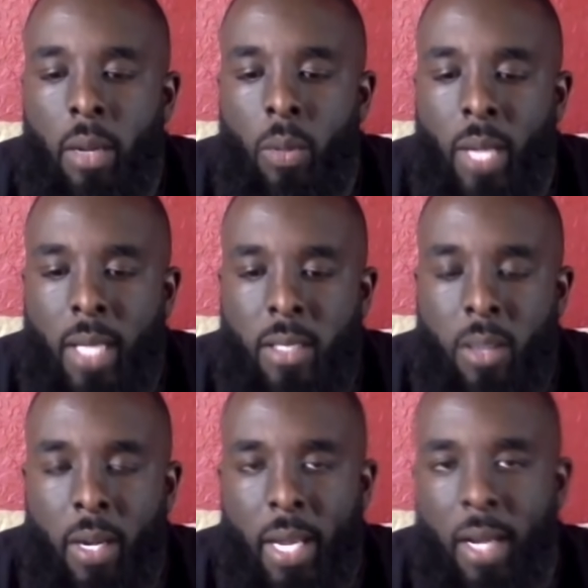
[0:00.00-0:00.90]
when I
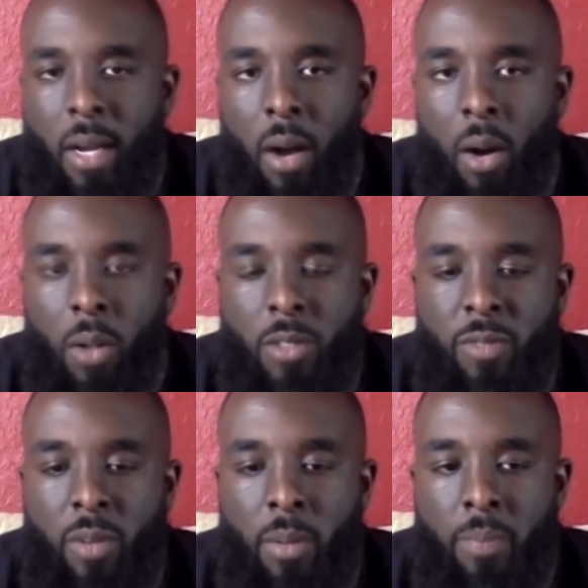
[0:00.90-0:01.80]
started getting calls
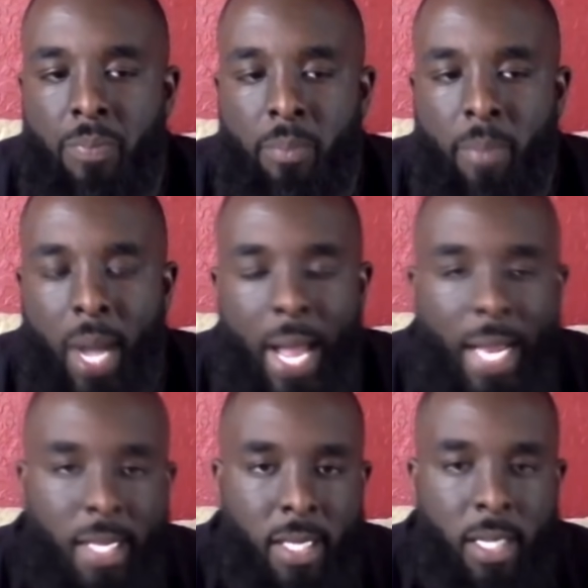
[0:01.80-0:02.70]
from my
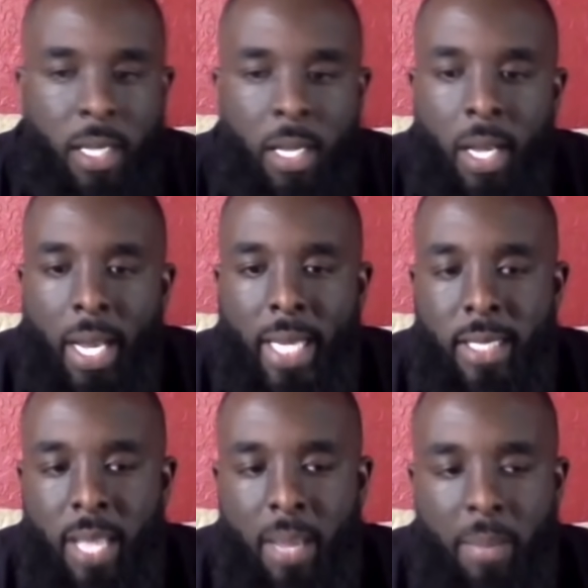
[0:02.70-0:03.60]
agent, and he's
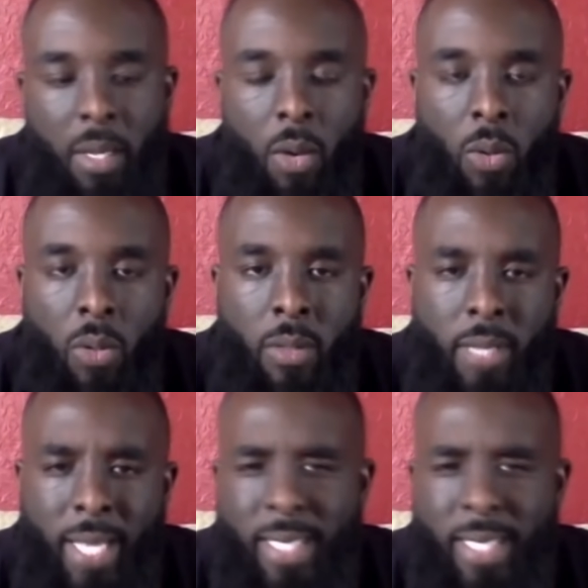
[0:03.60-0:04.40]
letting me know that